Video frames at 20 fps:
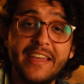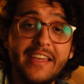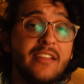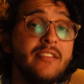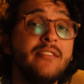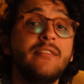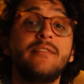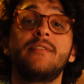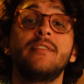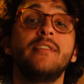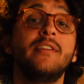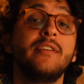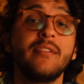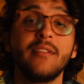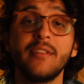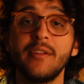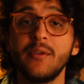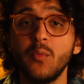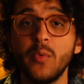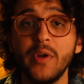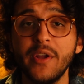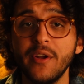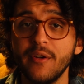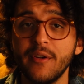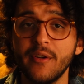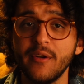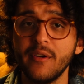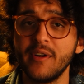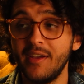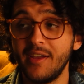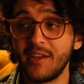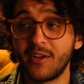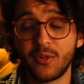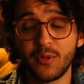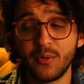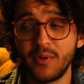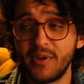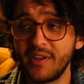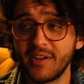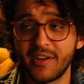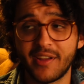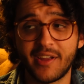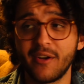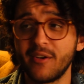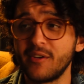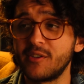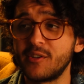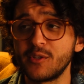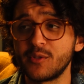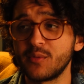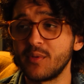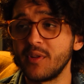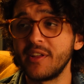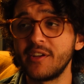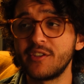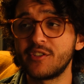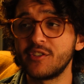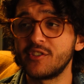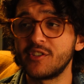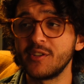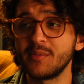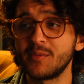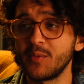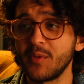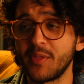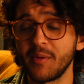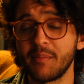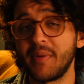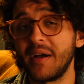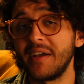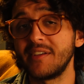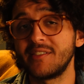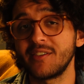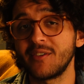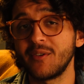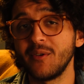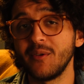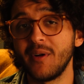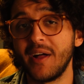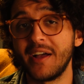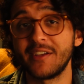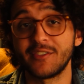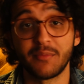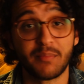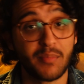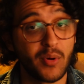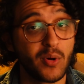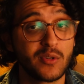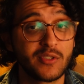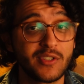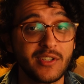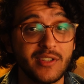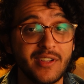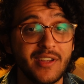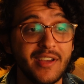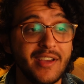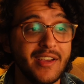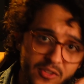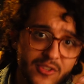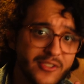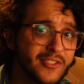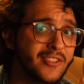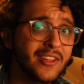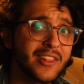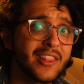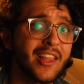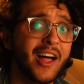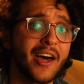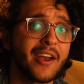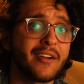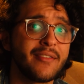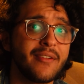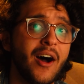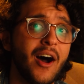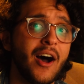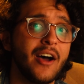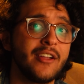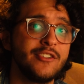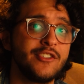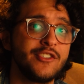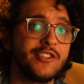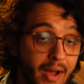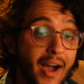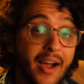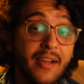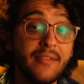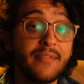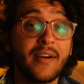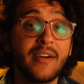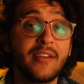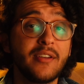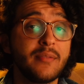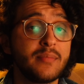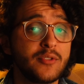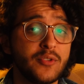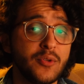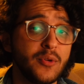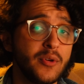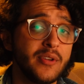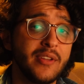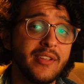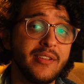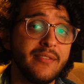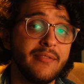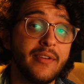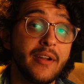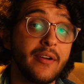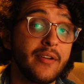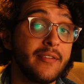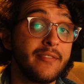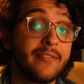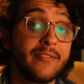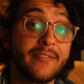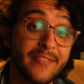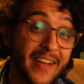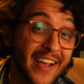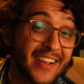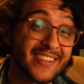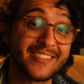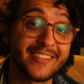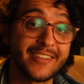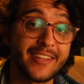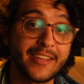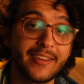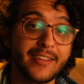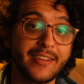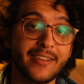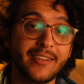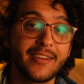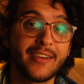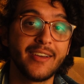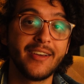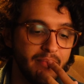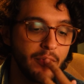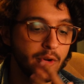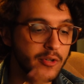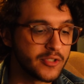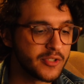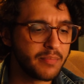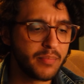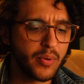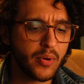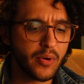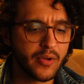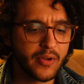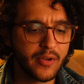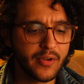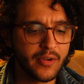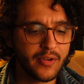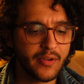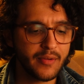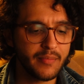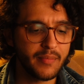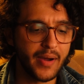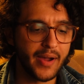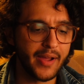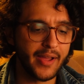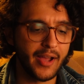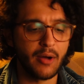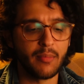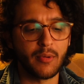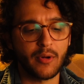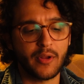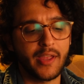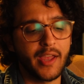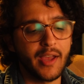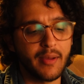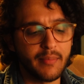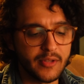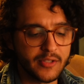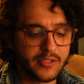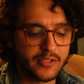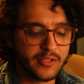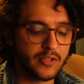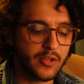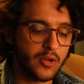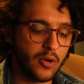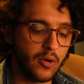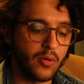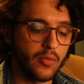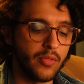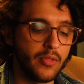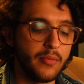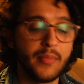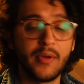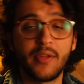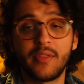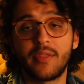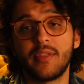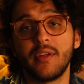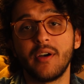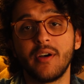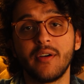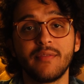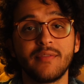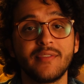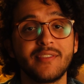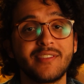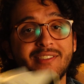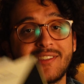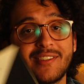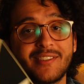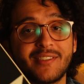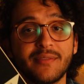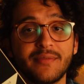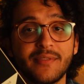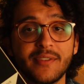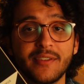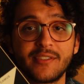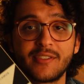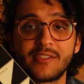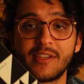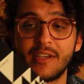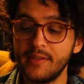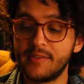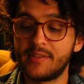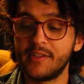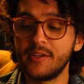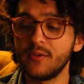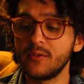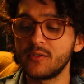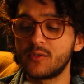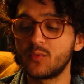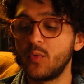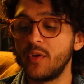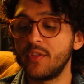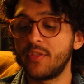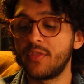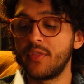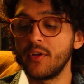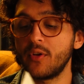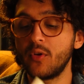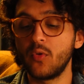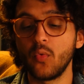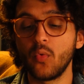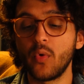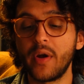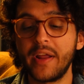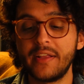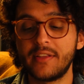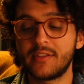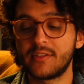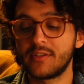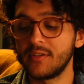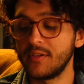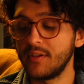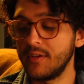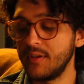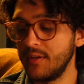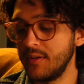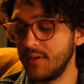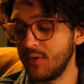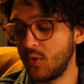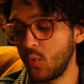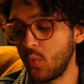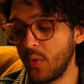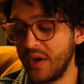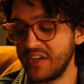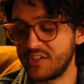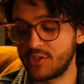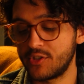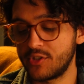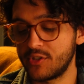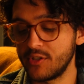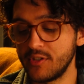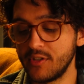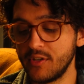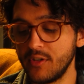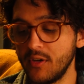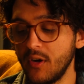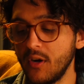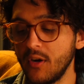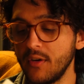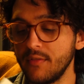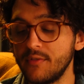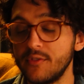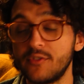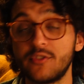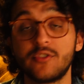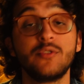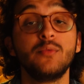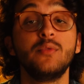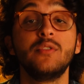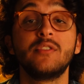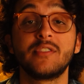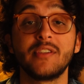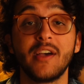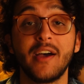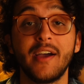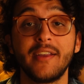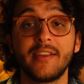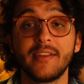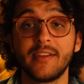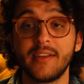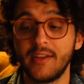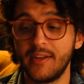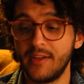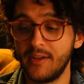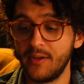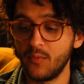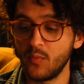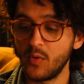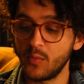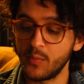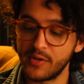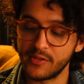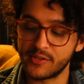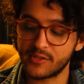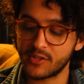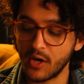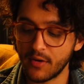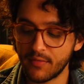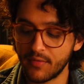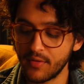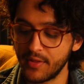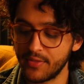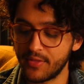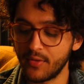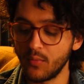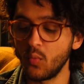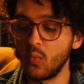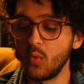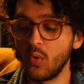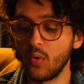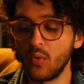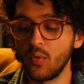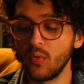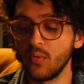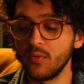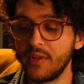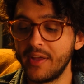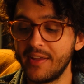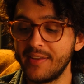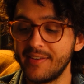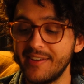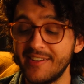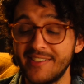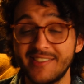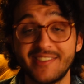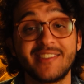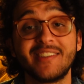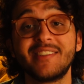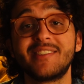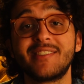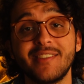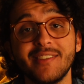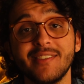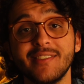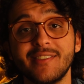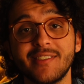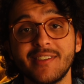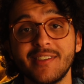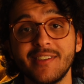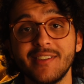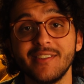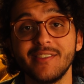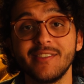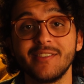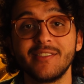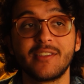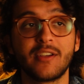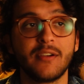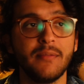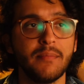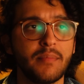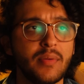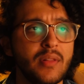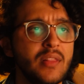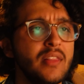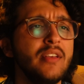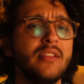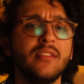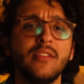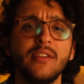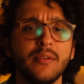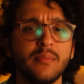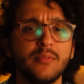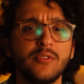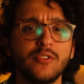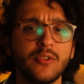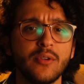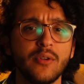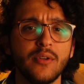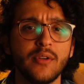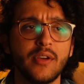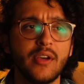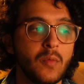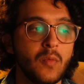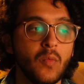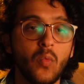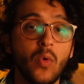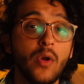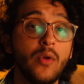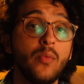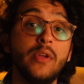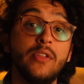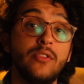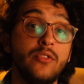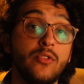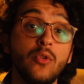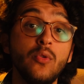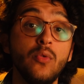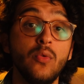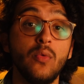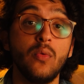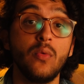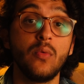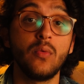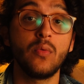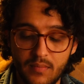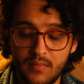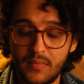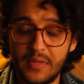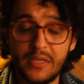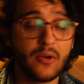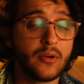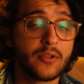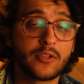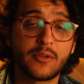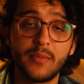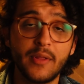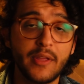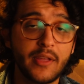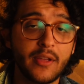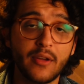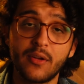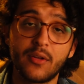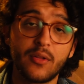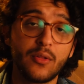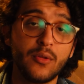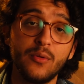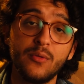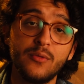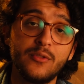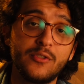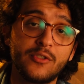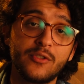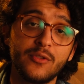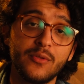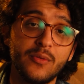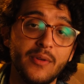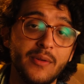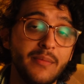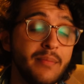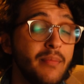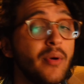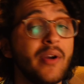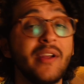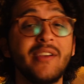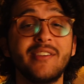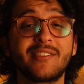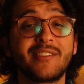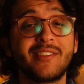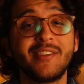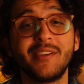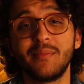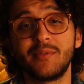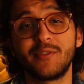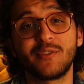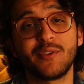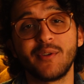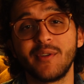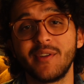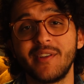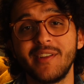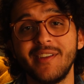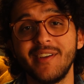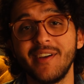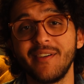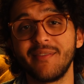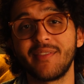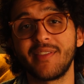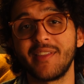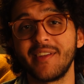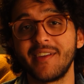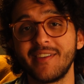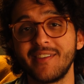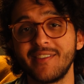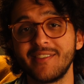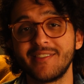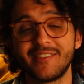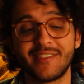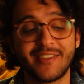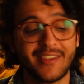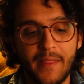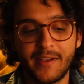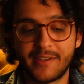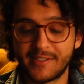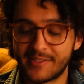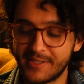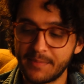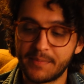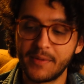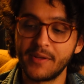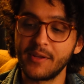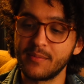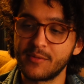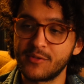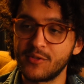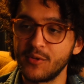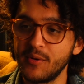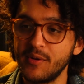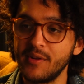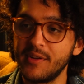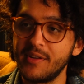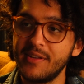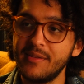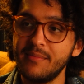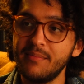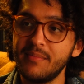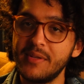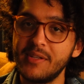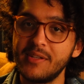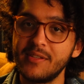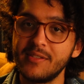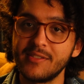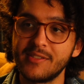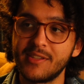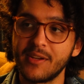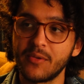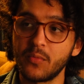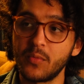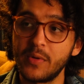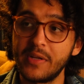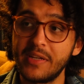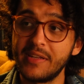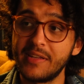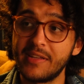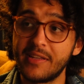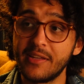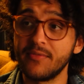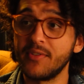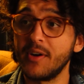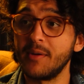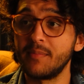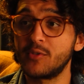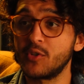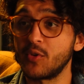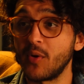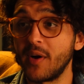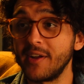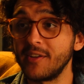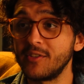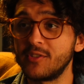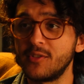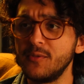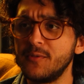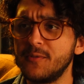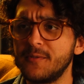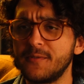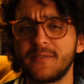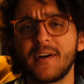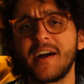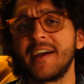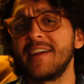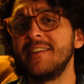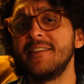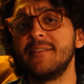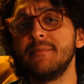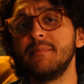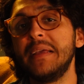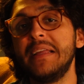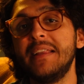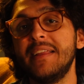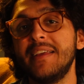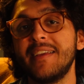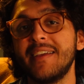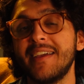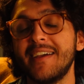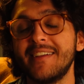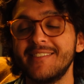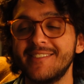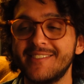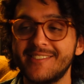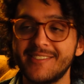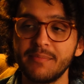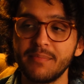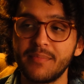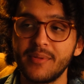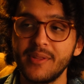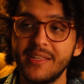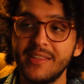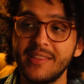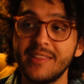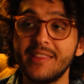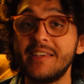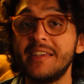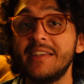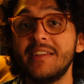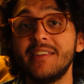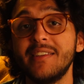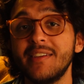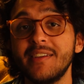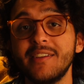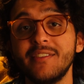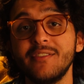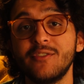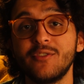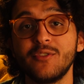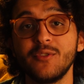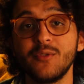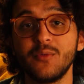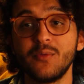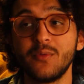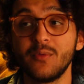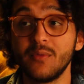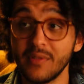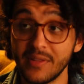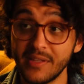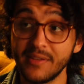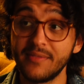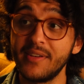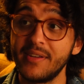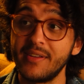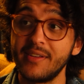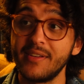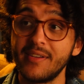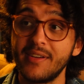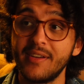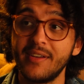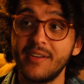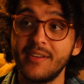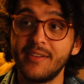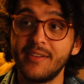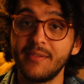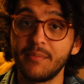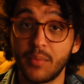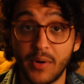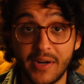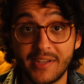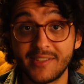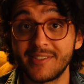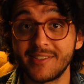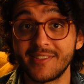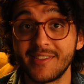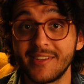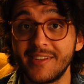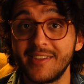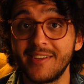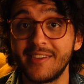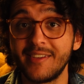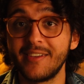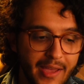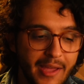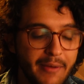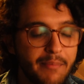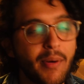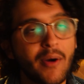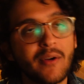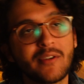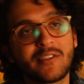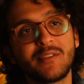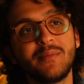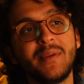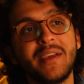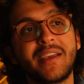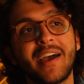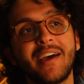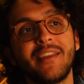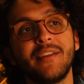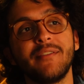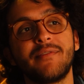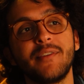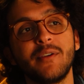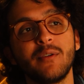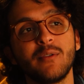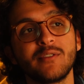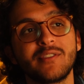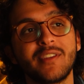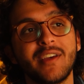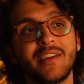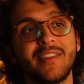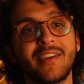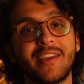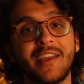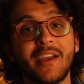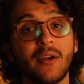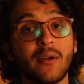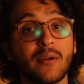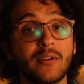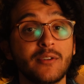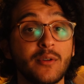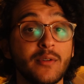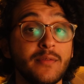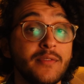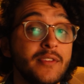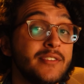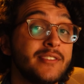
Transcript: infinitely weirder, including a character's relationships with a bicycle as a person. Just a lot of odd shit. I find absurdity very fascinating. There's a book by Albert Camus called The Myth of Sisyphus. It deals with the great question of suicide. When we discover that the world and existence is completely absurd, what do we do? He ultimately concludes to embrace the absurdity of things. Accepting absurdity means that we give up trying to find meaning and simply lean into living presently. And parts of me kind of feels that the character of De